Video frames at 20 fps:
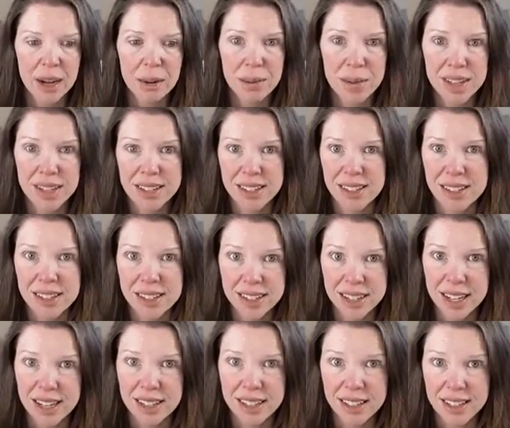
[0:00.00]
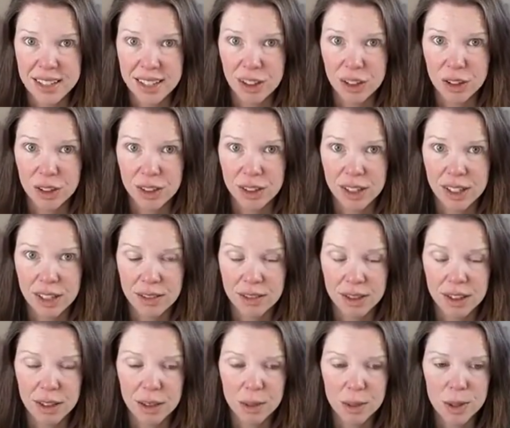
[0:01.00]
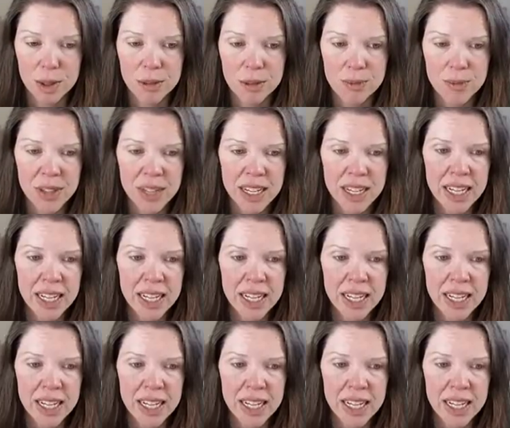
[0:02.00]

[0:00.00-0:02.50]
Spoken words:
based on the data that's currently available.